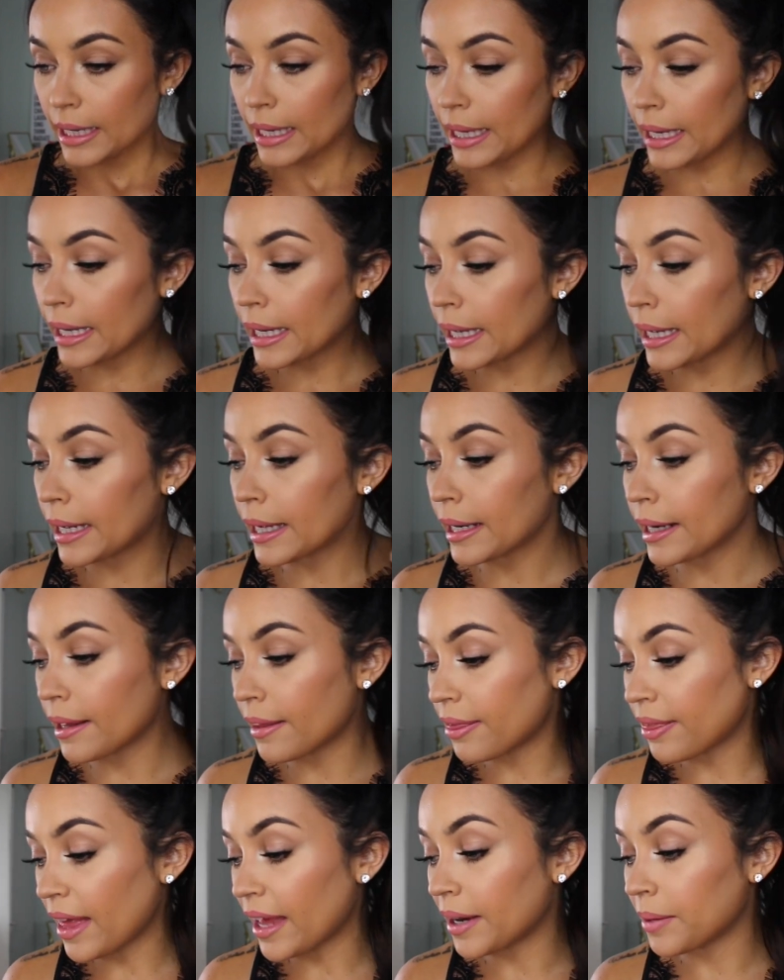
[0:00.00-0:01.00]

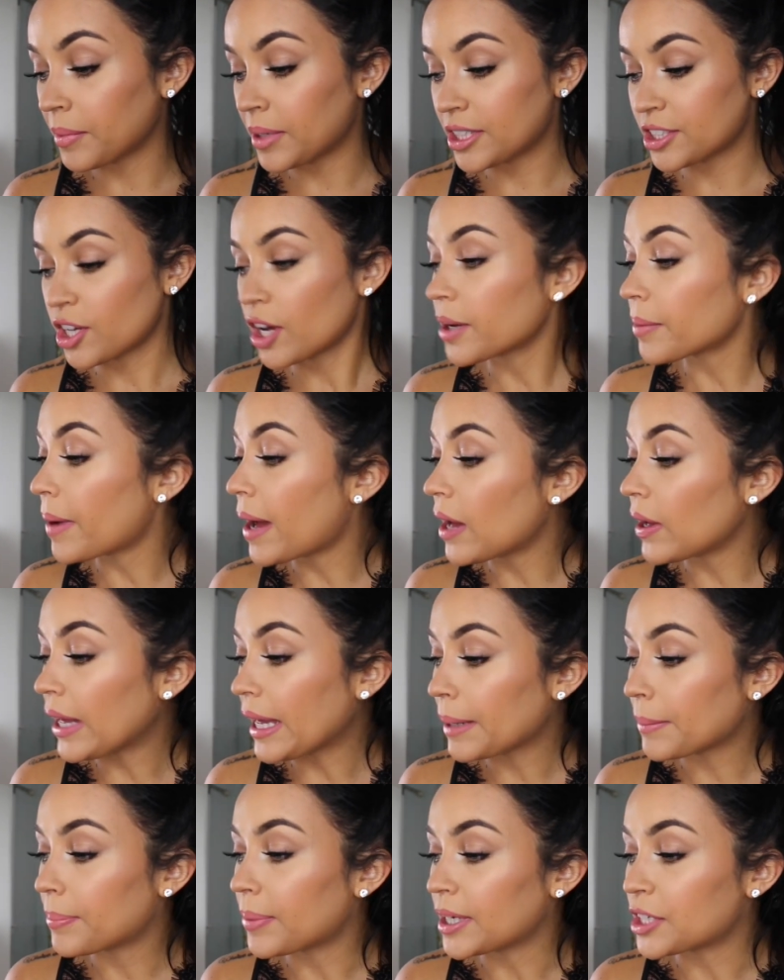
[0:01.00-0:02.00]
And then I'm going to talk about
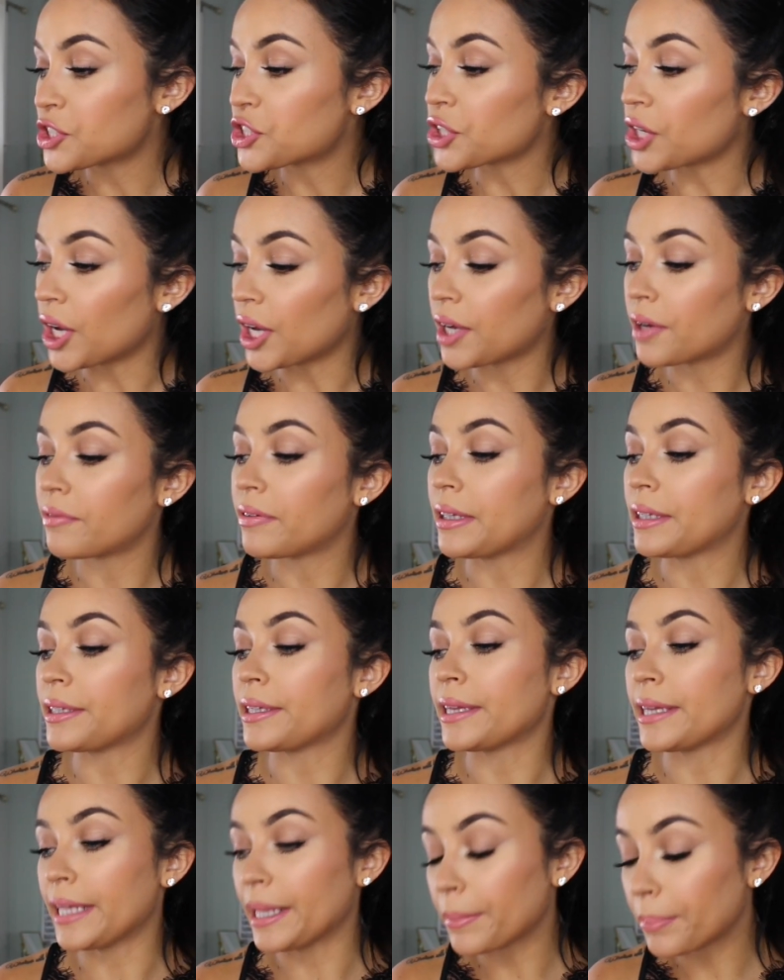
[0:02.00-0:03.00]
a bunch of
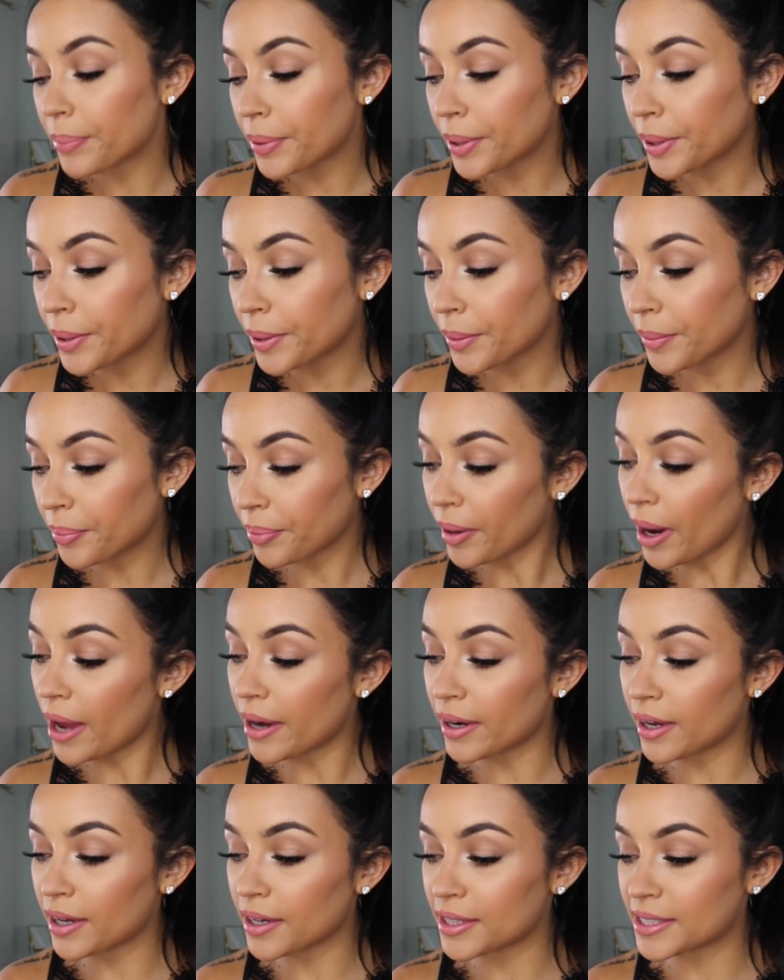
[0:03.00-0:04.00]
lip
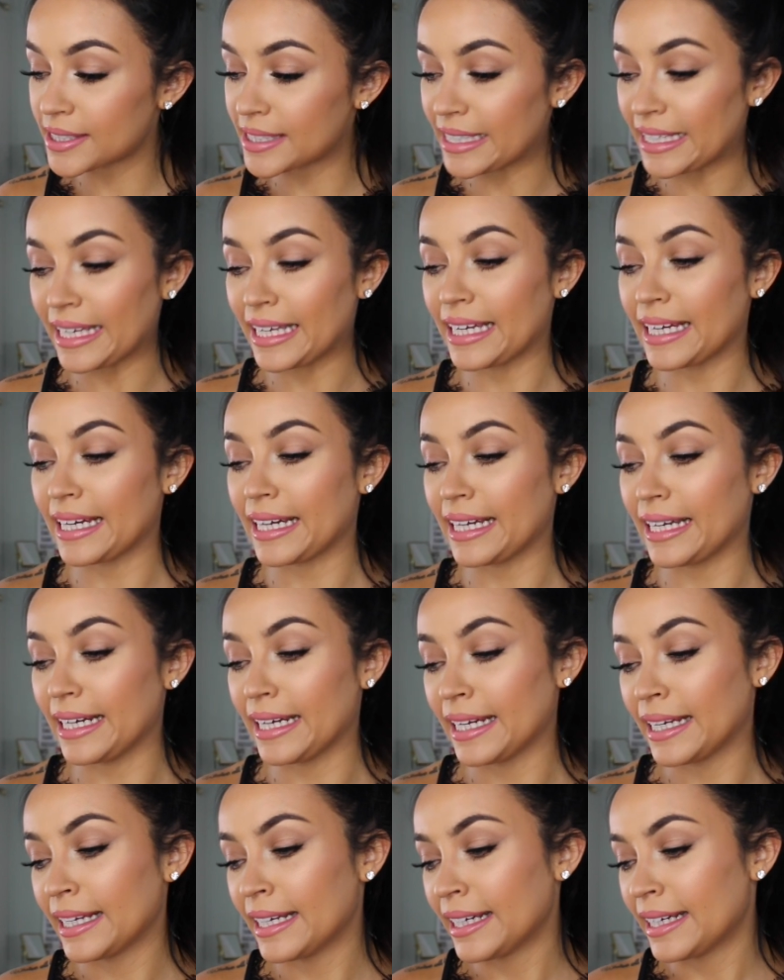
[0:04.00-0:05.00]
products
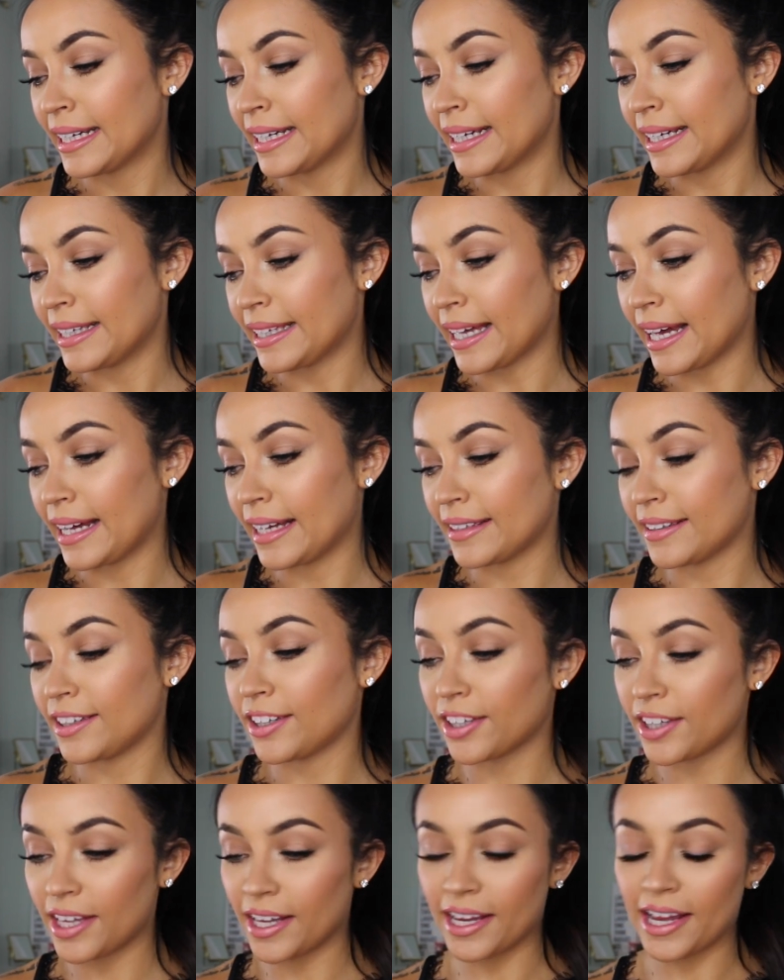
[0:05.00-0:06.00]
and yeah,
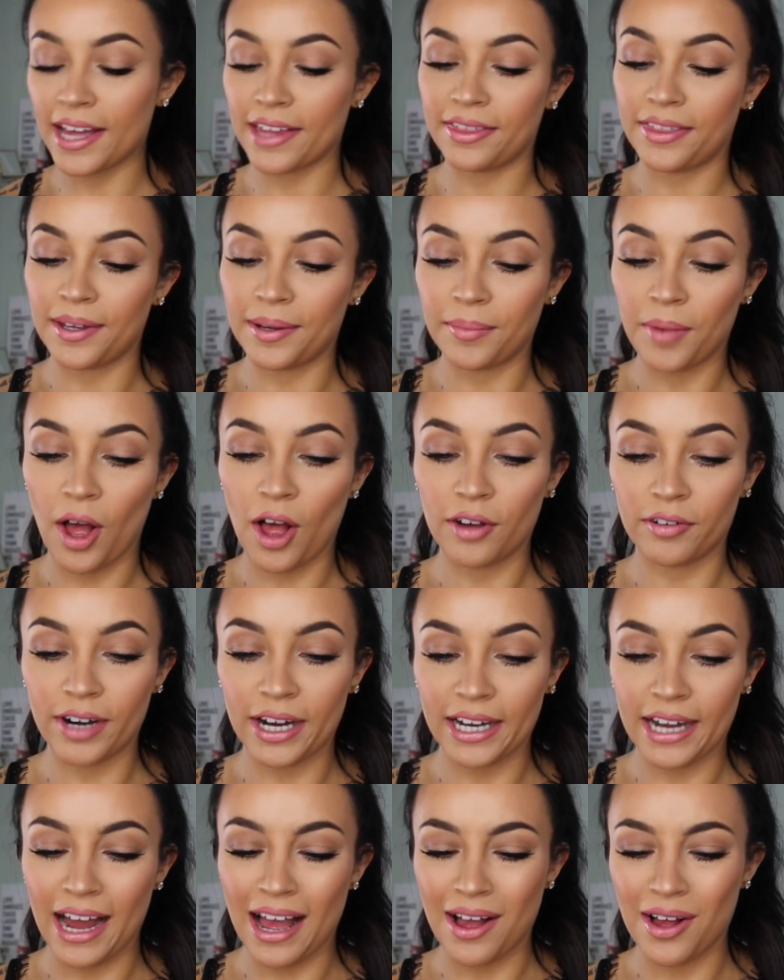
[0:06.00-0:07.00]
looking at them all
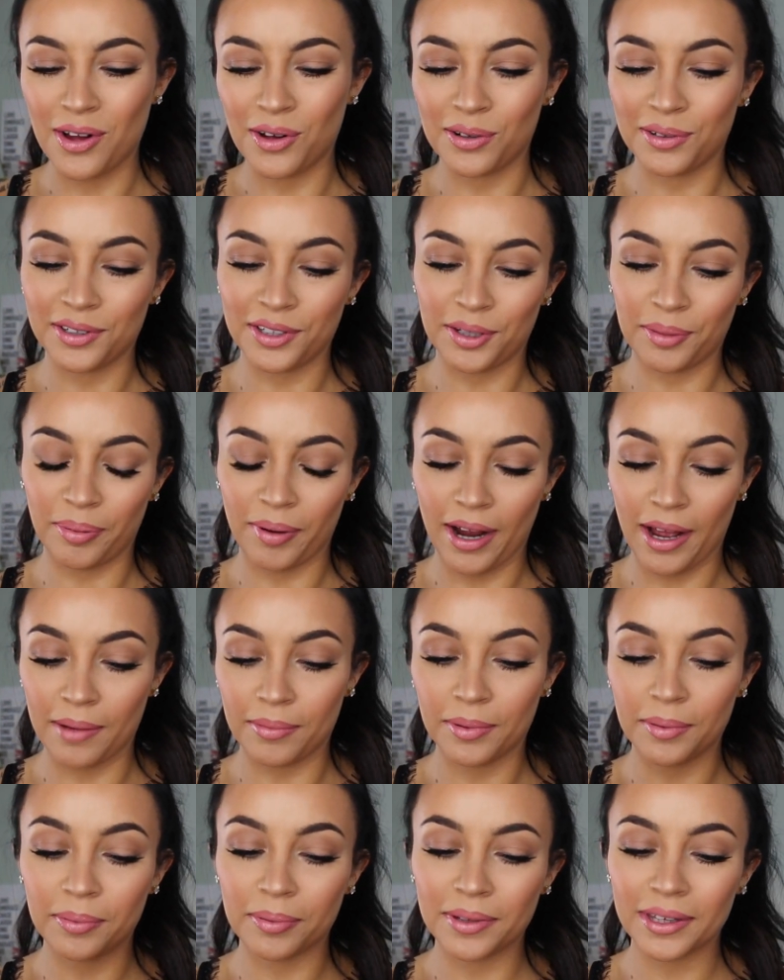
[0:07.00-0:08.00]
right now, you're
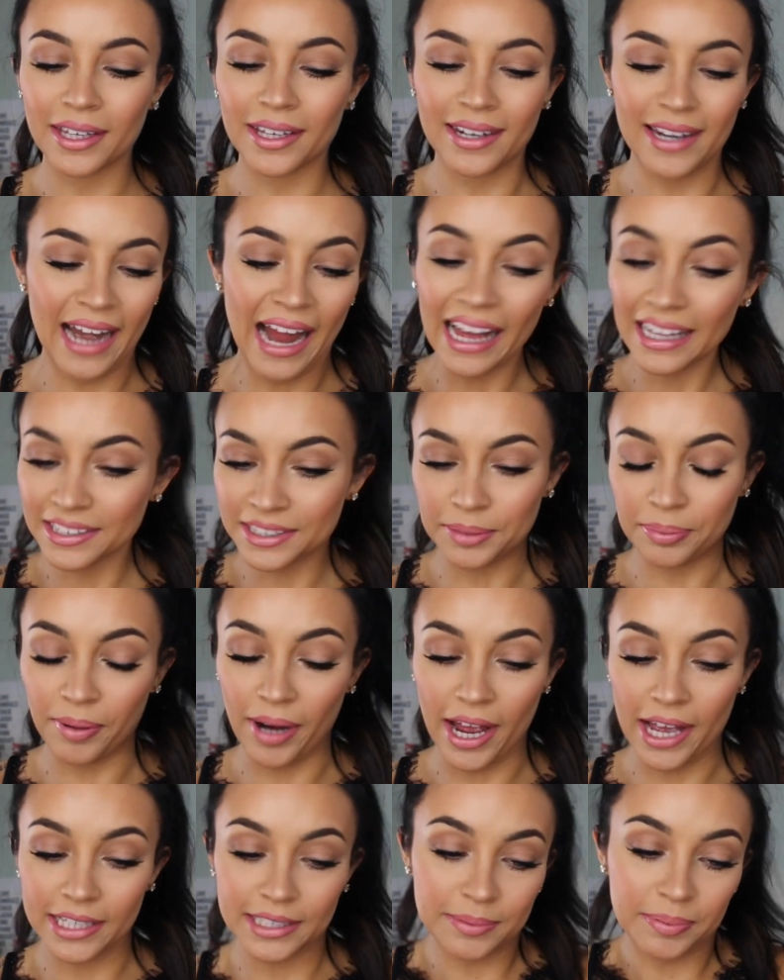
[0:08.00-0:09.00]
probably not
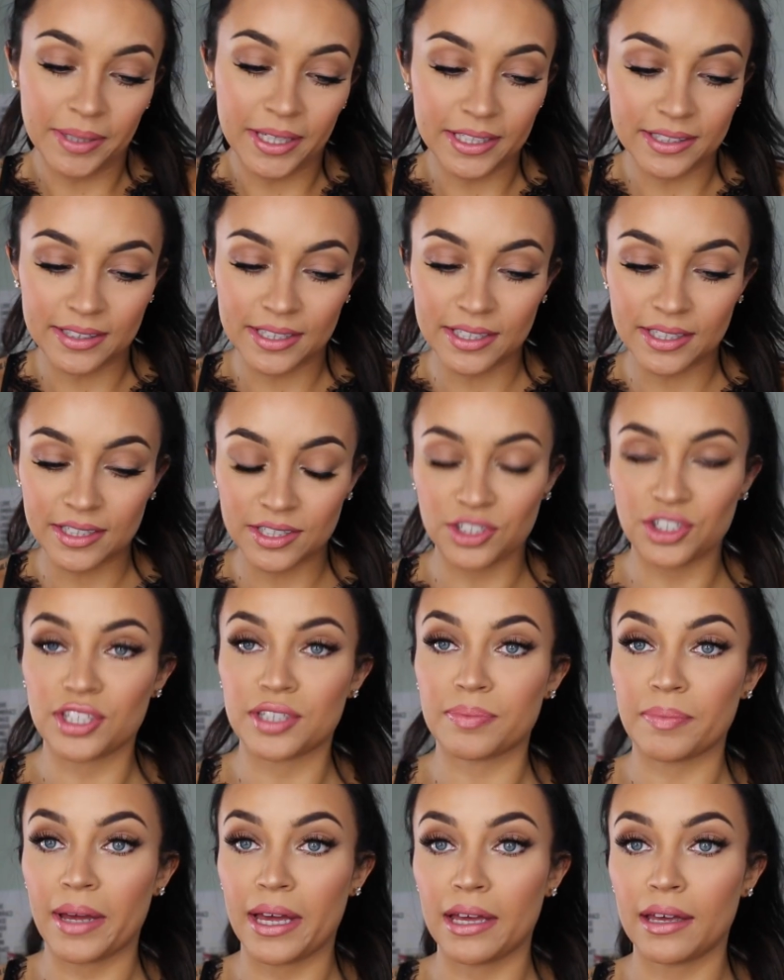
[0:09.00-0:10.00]
surprised because this is
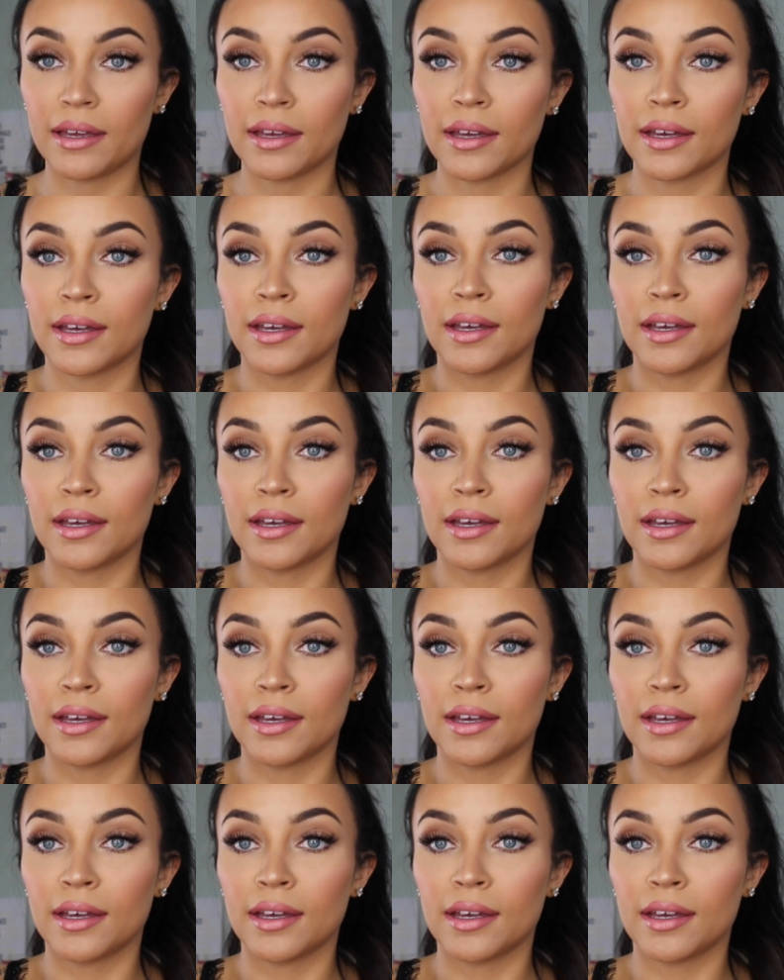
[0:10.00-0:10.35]
just my